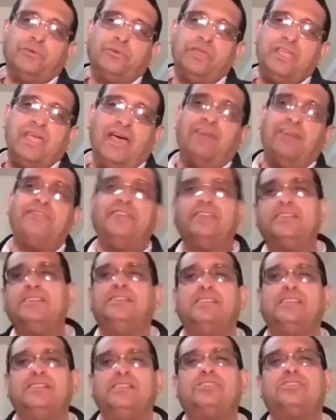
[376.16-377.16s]
we have
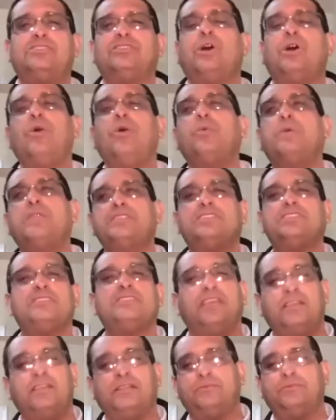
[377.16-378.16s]
in stock, we
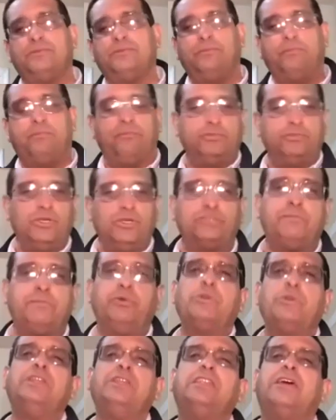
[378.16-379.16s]

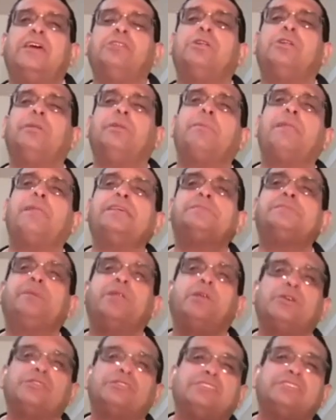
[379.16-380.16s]
just put in another place
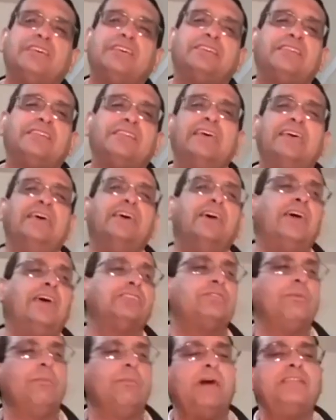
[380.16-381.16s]
because
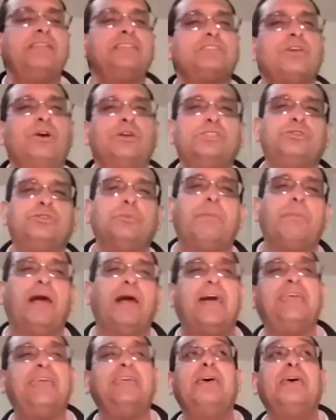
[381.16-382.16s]
somebody's going to
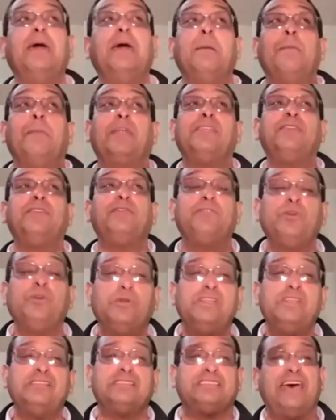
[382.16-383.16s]
buy. But if
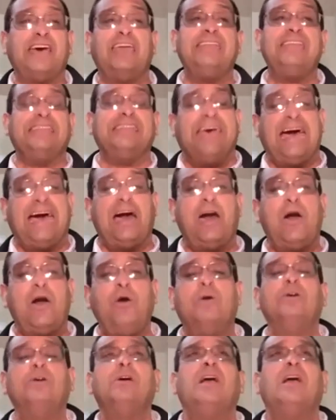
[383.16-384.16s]
you decide
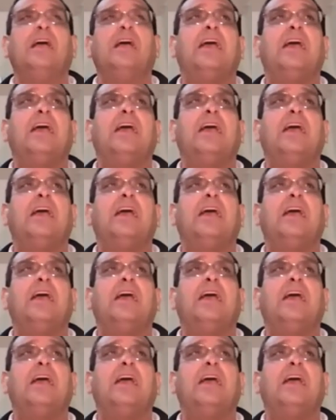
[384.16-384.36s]
now,